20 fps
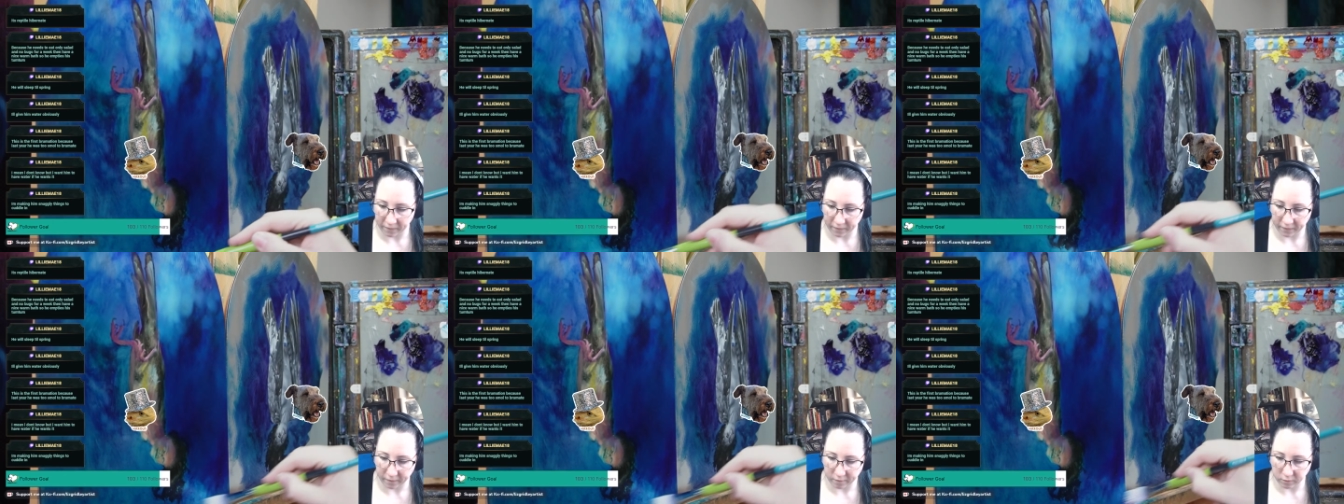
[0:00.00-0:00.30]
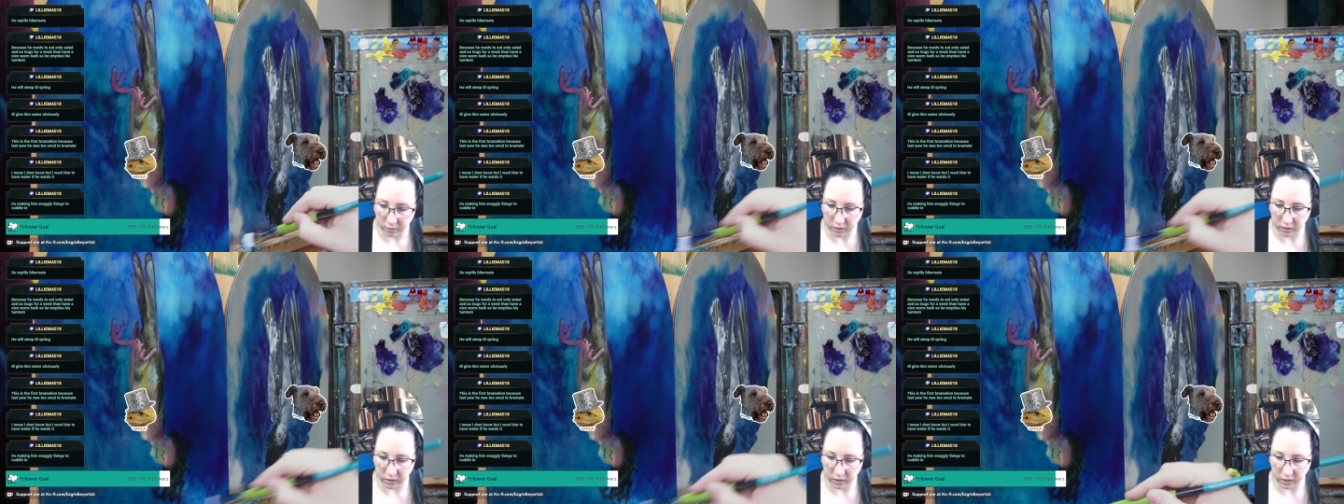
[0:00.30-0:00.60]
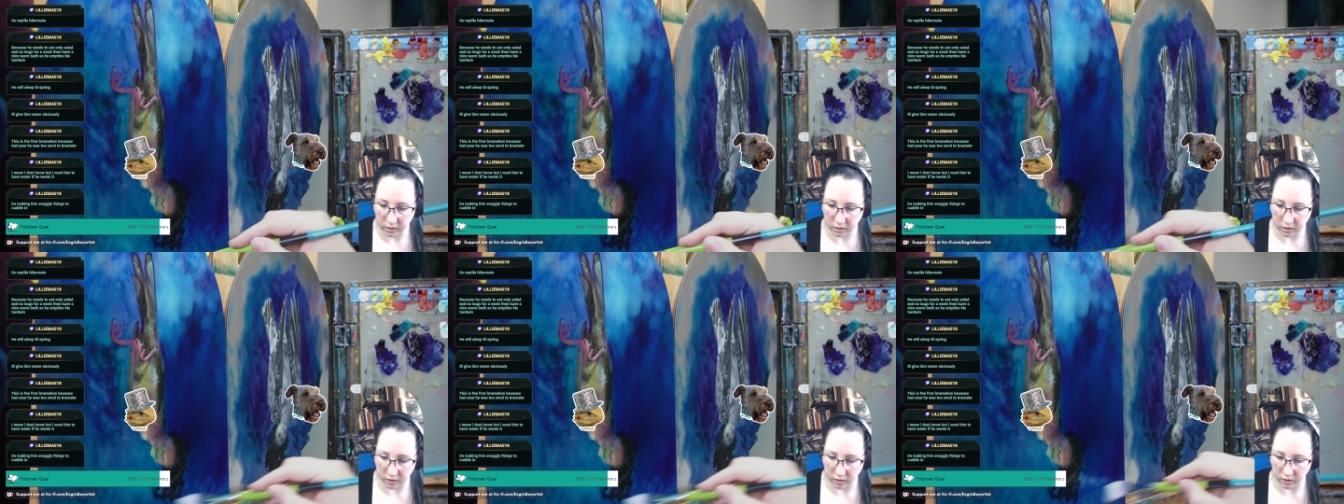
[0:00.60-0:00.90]
But at
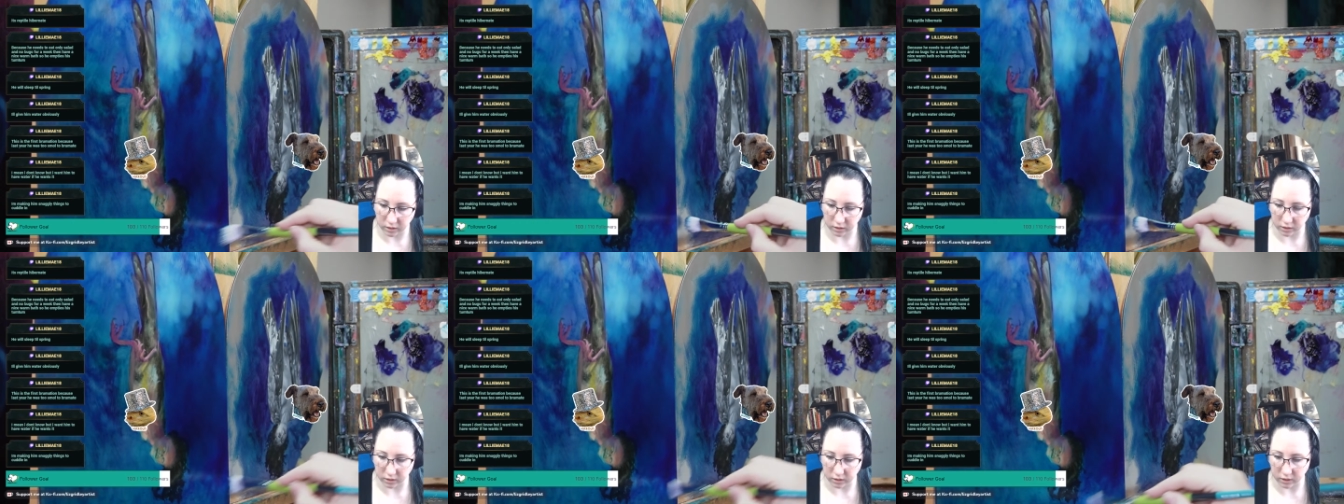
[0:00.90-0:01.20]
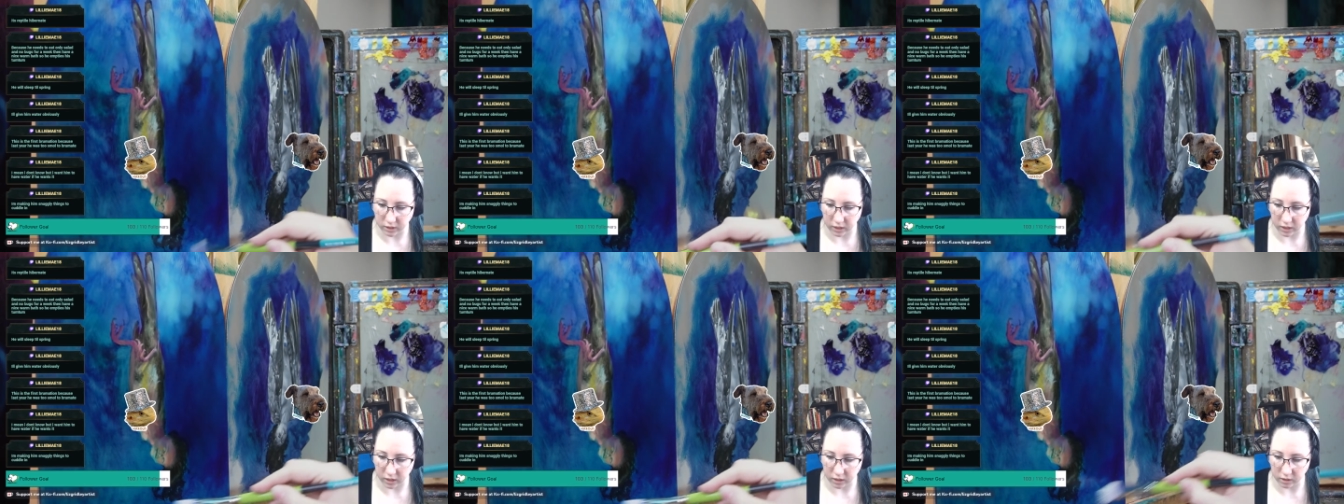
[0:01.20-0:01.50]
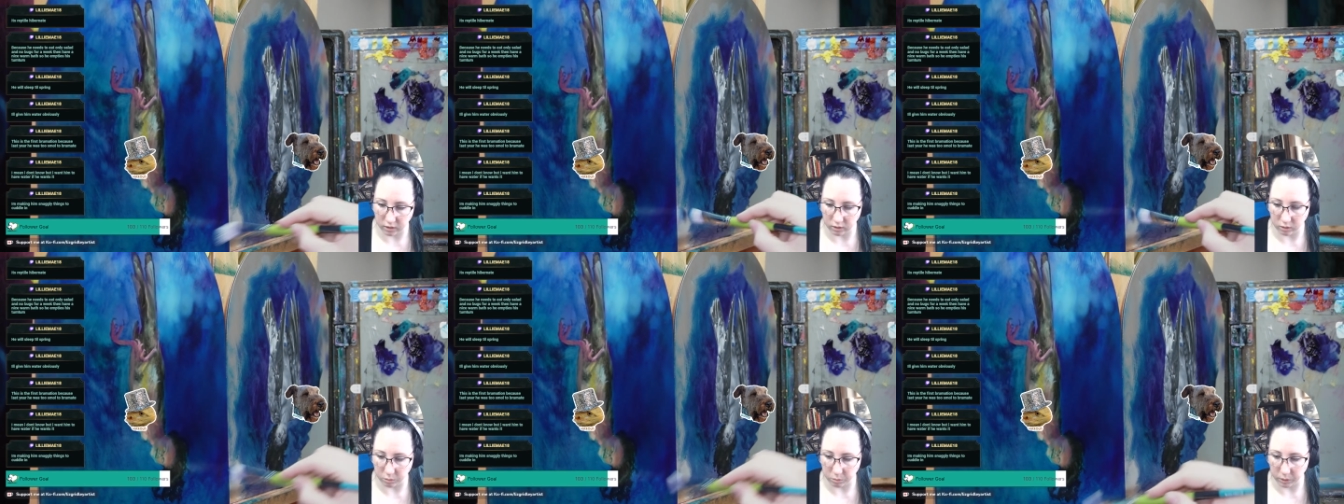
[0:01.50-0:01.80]
least this is a start
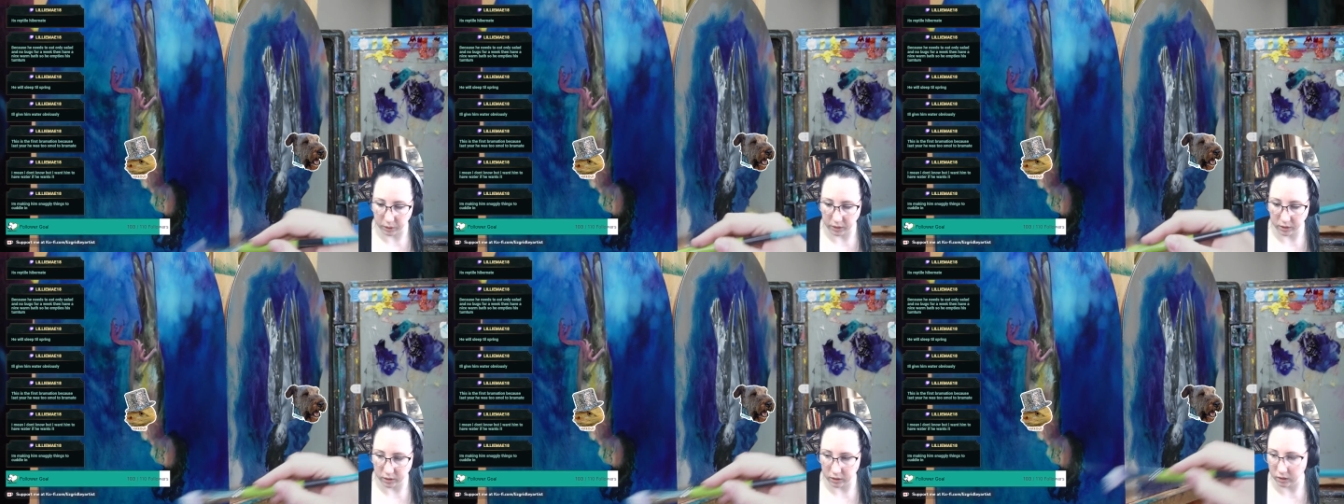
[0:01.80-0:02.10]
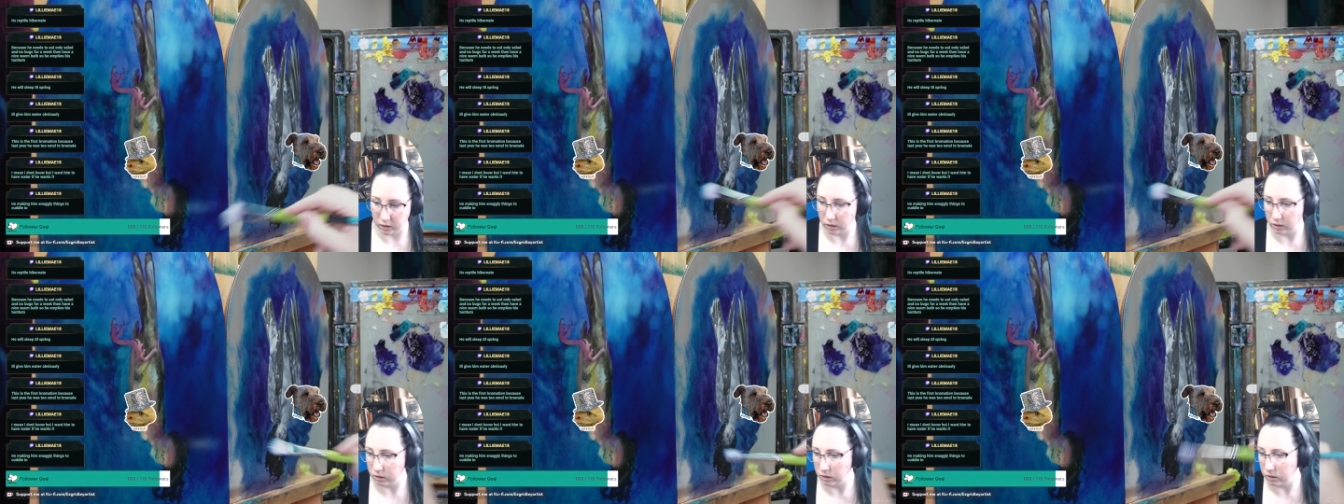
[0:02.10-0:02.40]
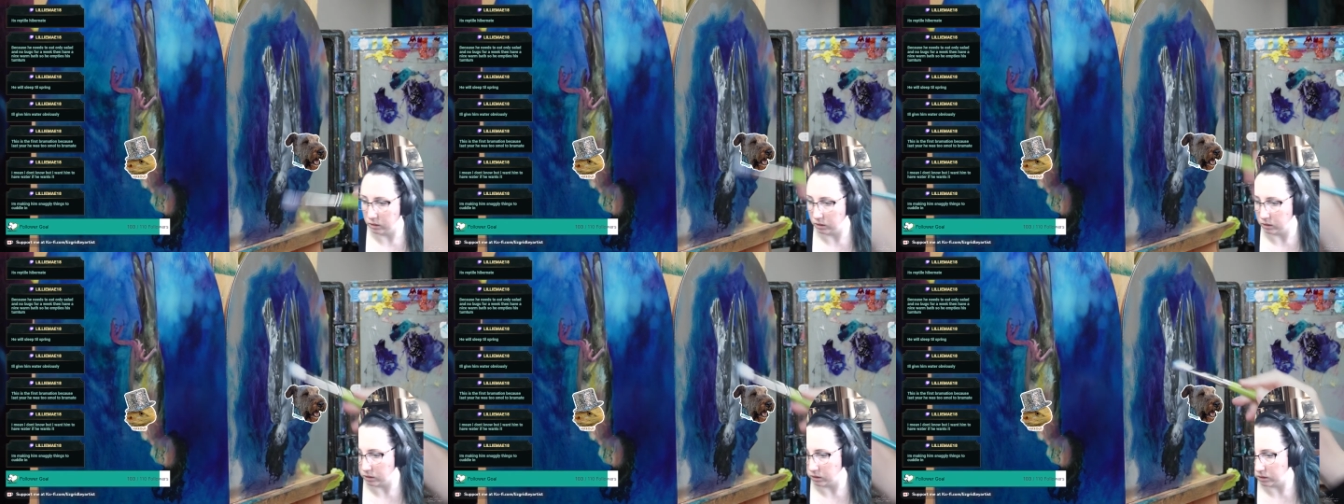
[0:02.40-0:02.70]
on painting.
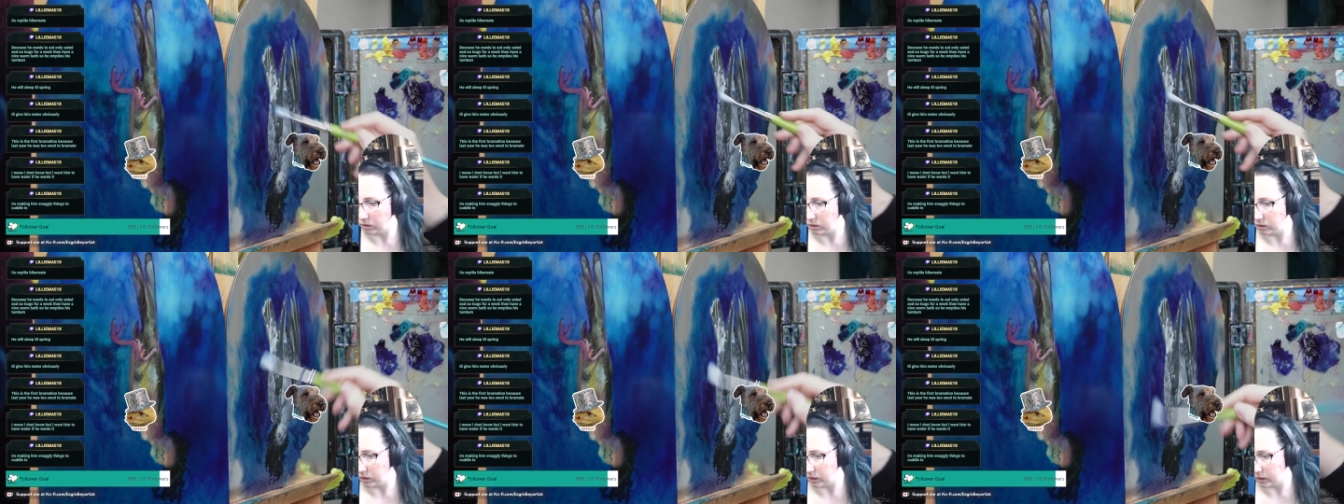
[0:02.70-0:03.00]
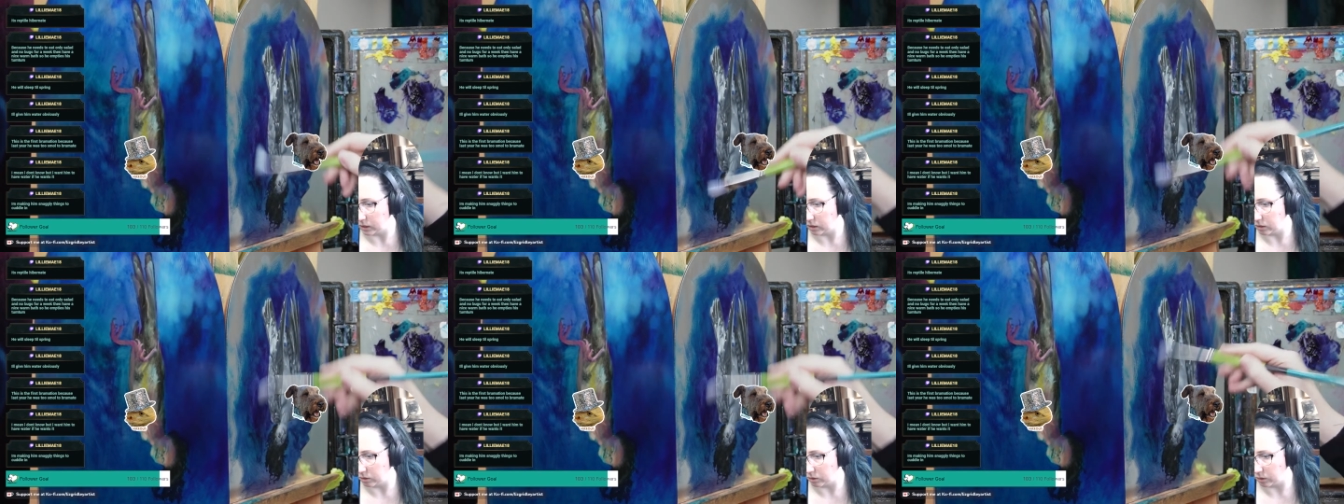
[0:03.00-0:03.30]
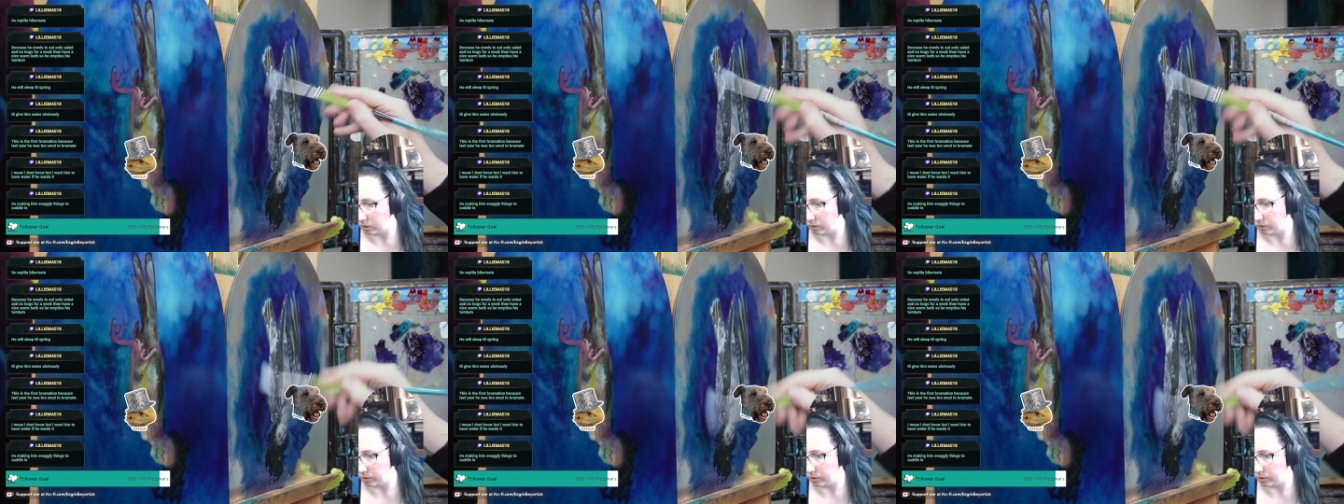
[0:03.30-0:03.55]
As long as I can sort of